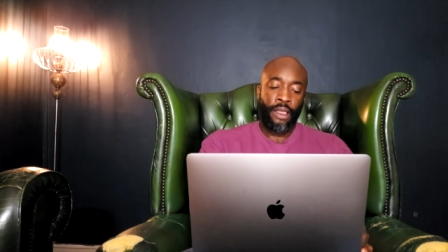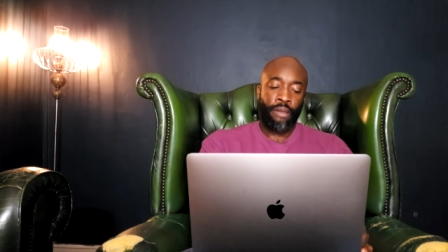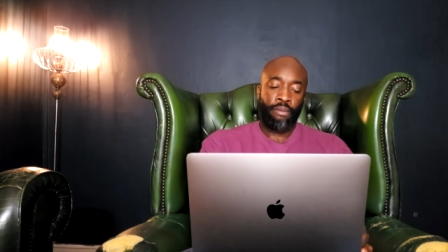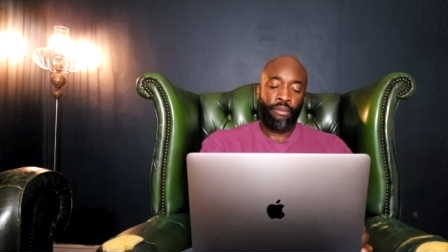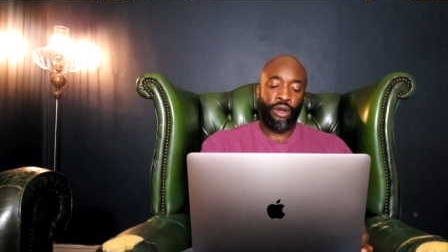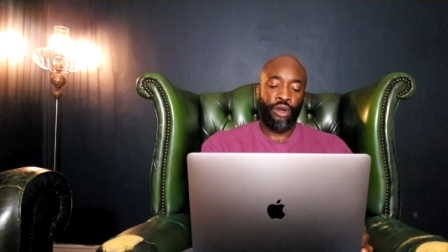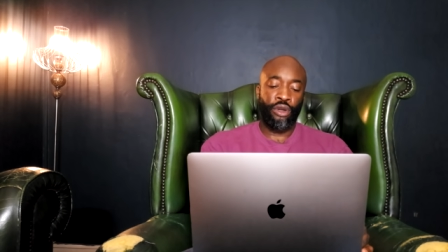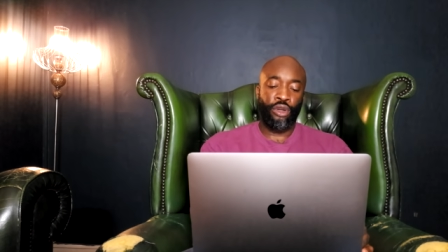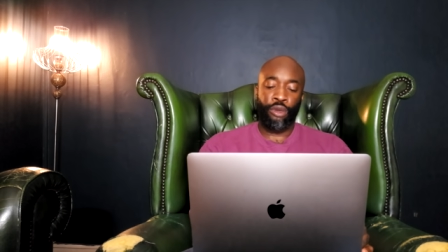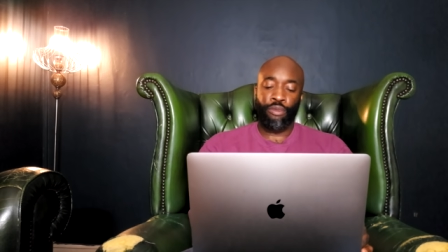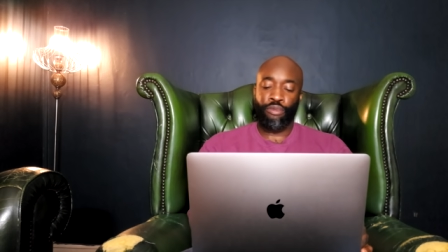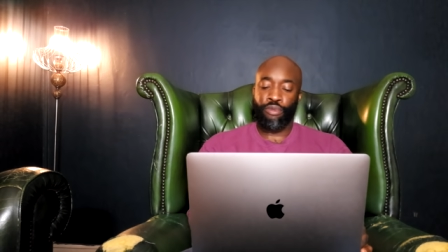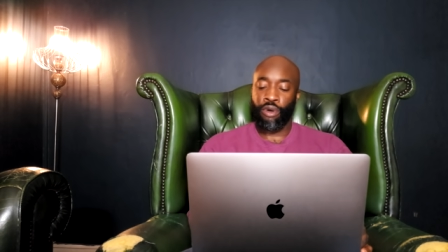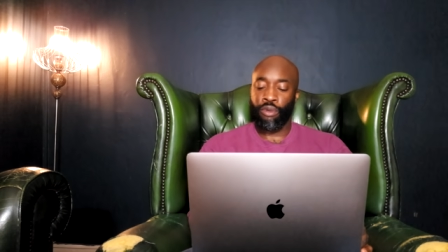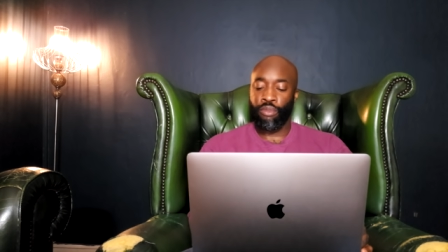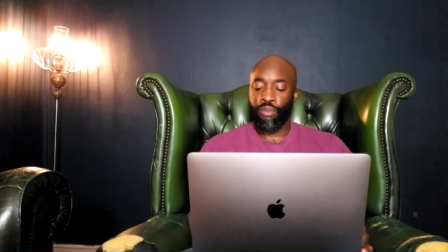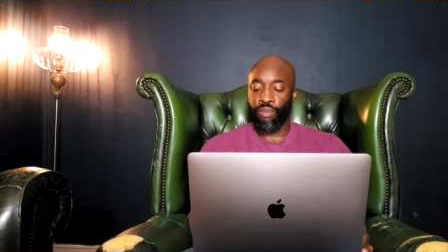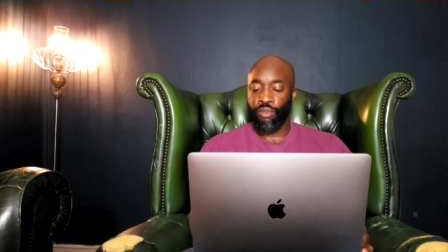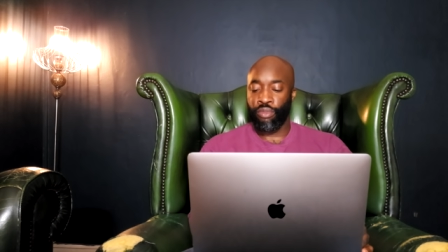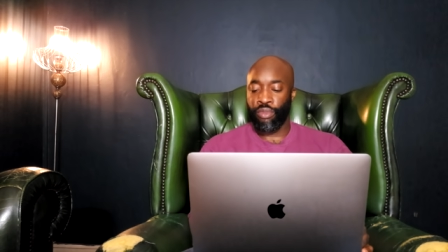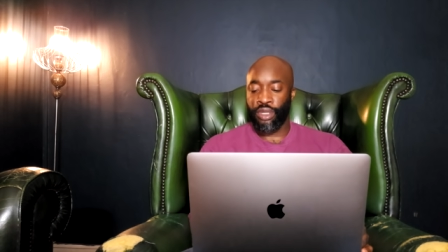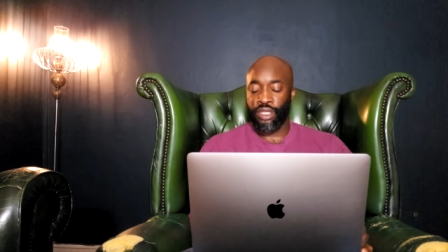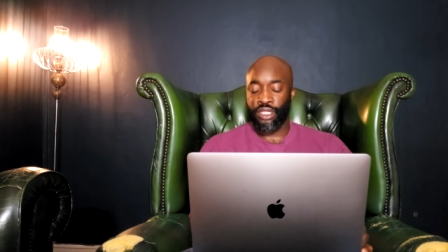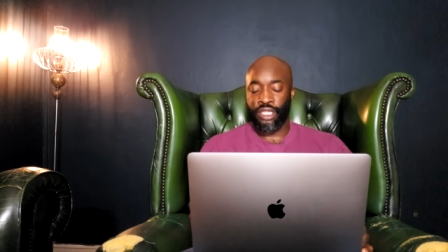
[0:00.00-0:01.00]
My only
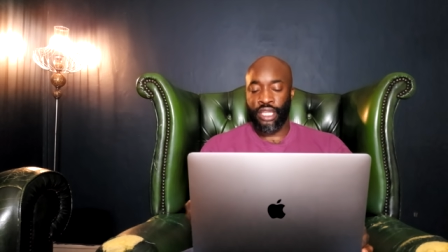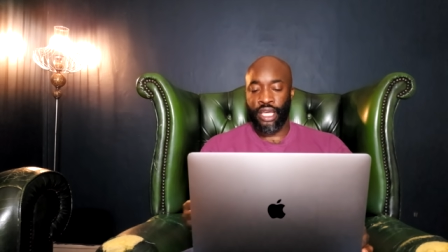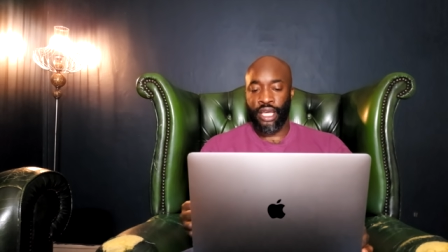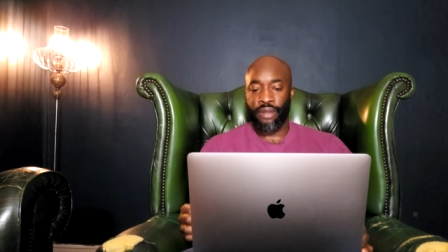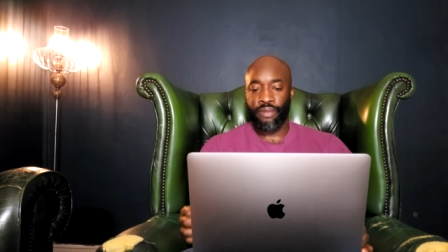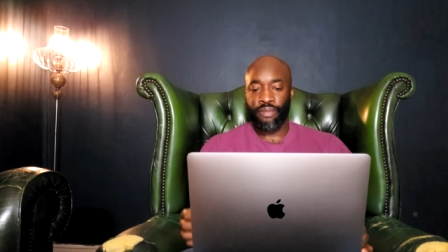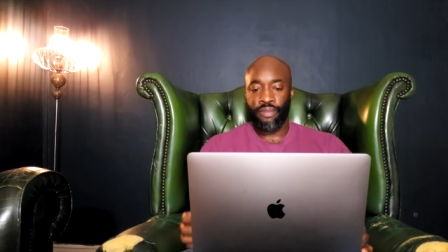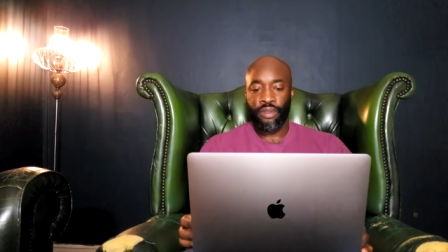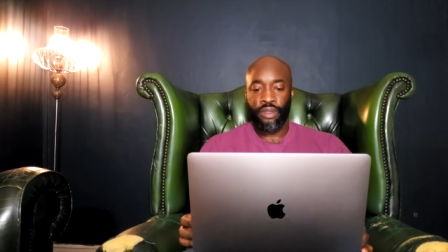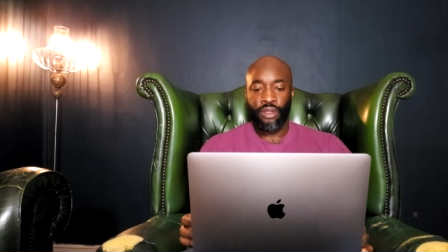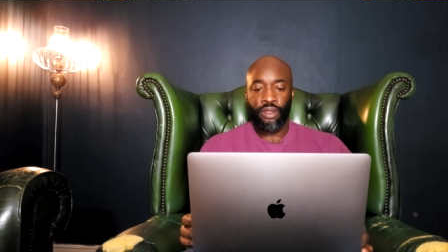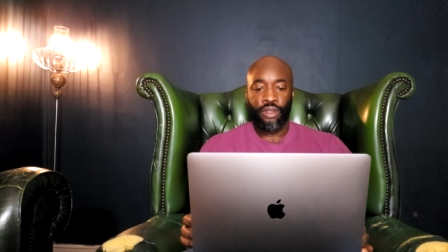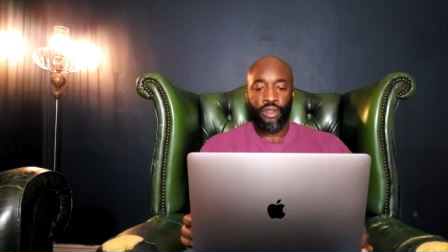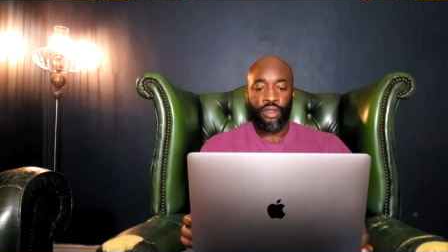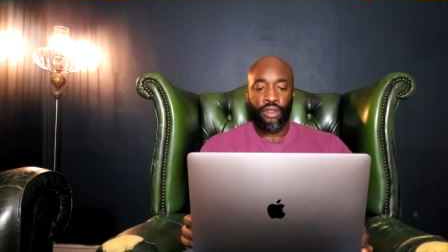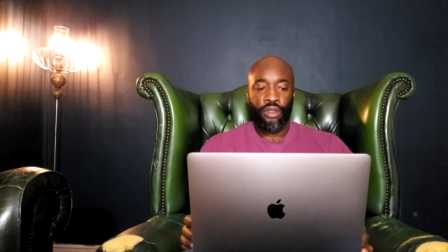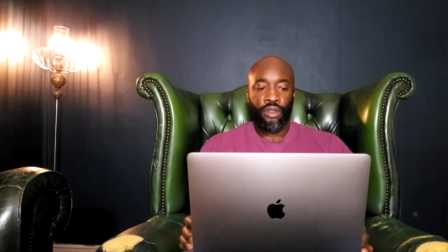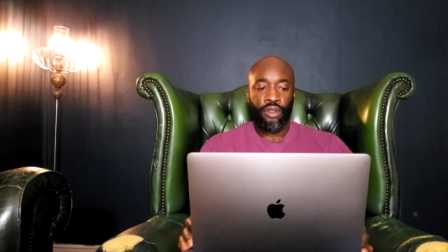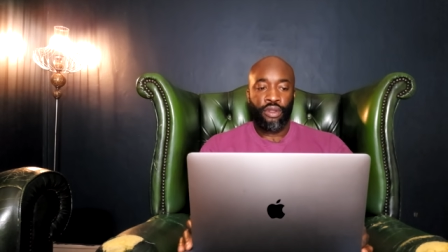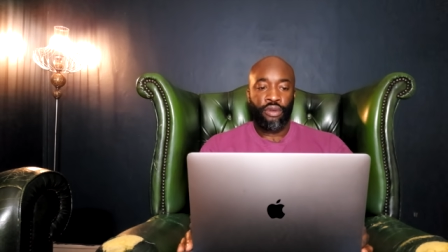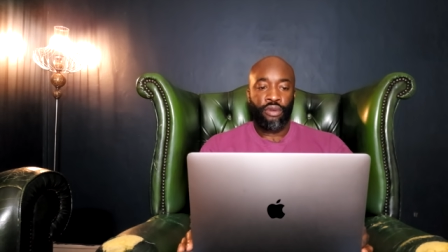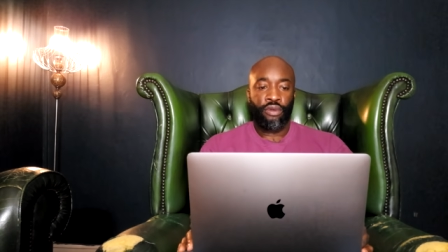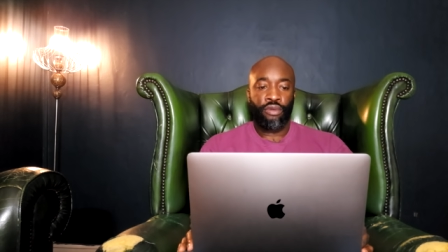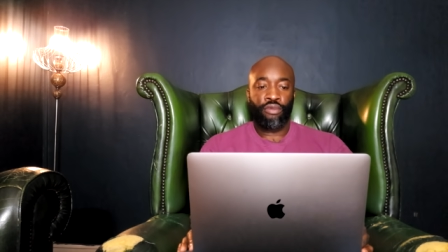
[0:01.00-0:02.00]
problem is that
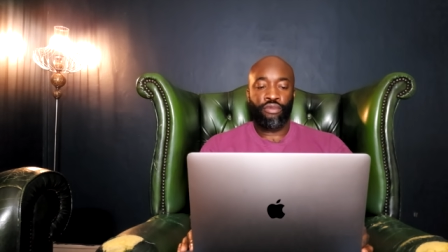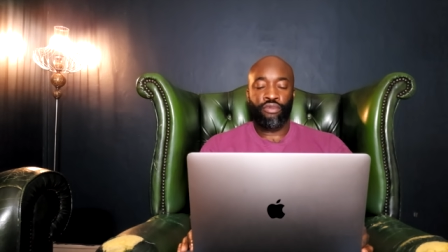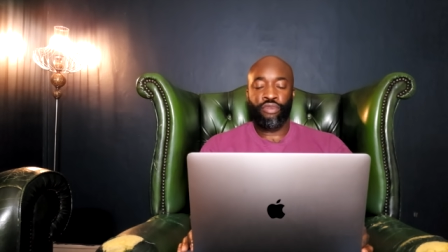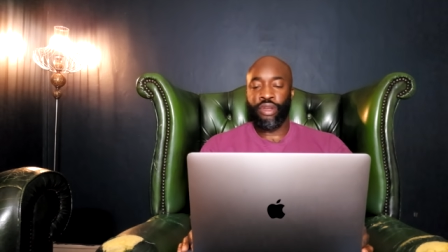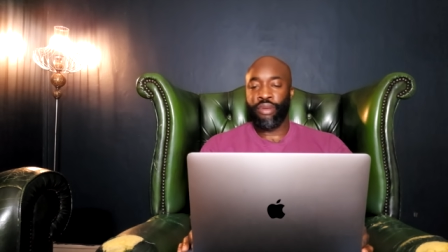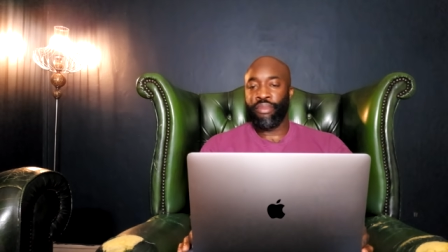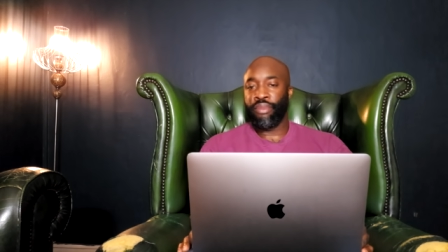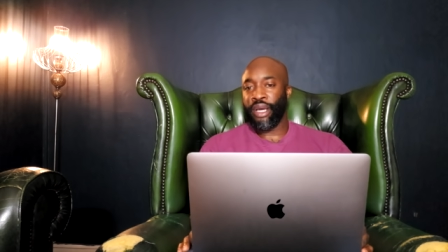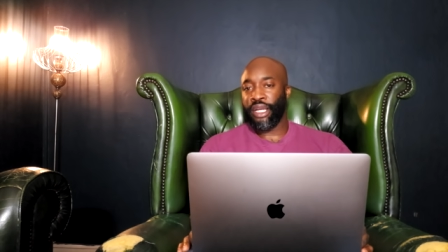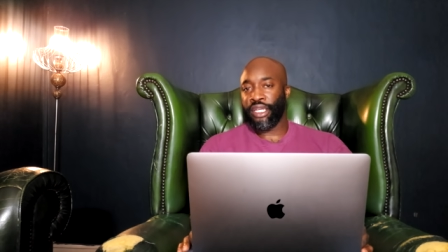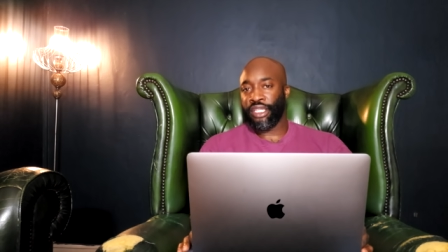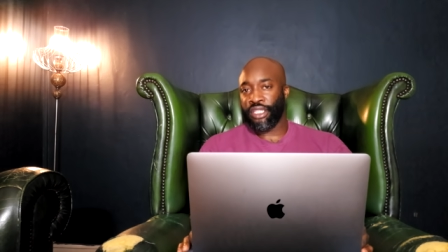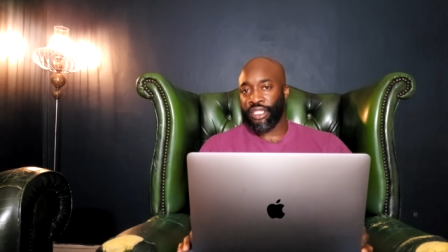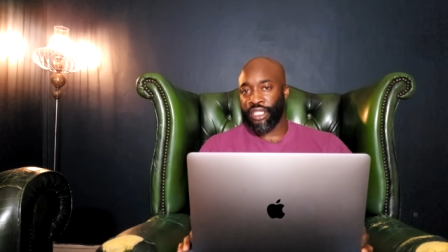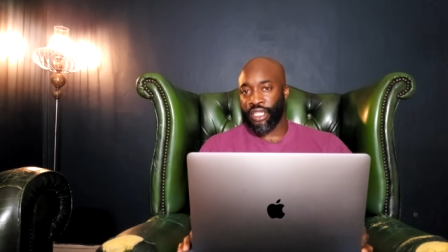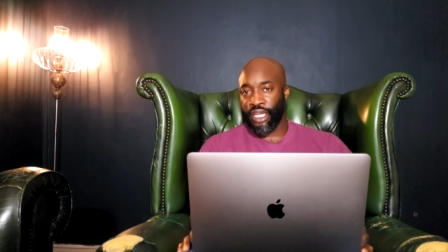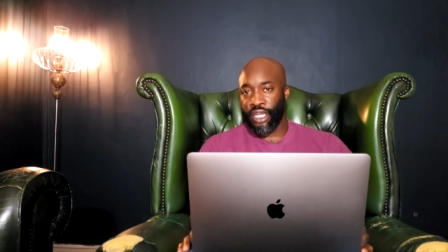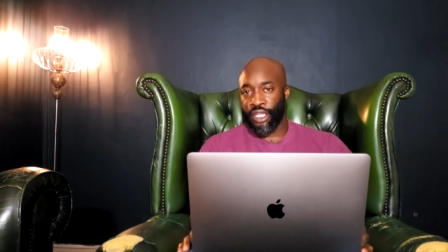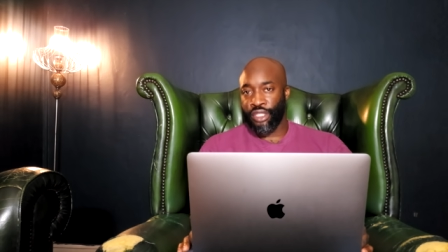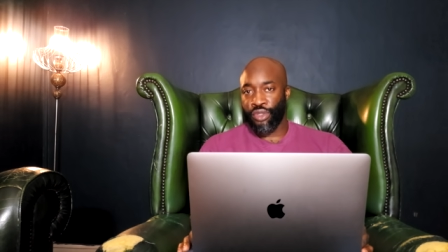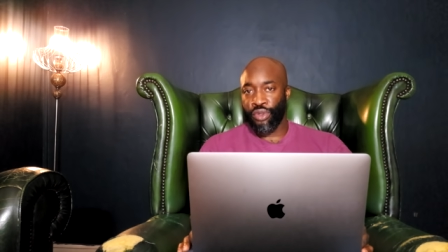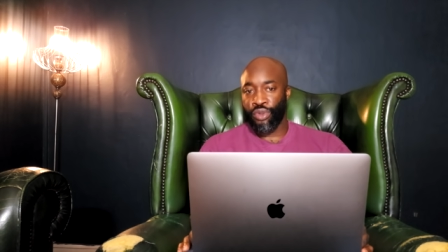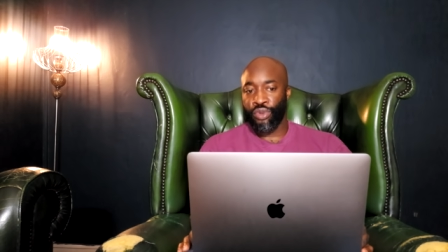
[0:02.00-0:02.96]
rematches against